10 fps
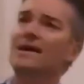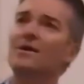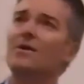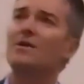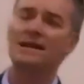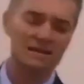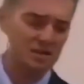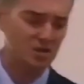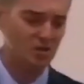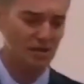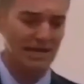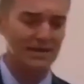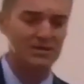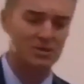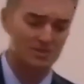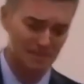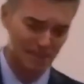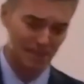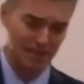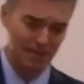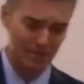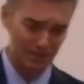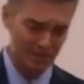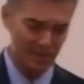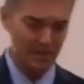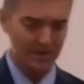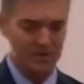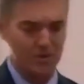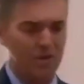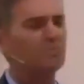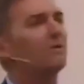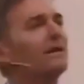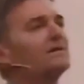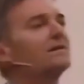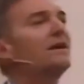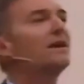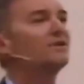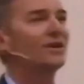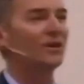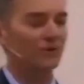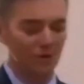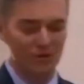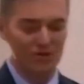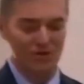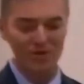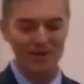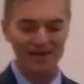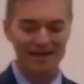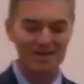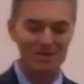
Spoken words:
I know that's a strange place to conclude a sermon, and I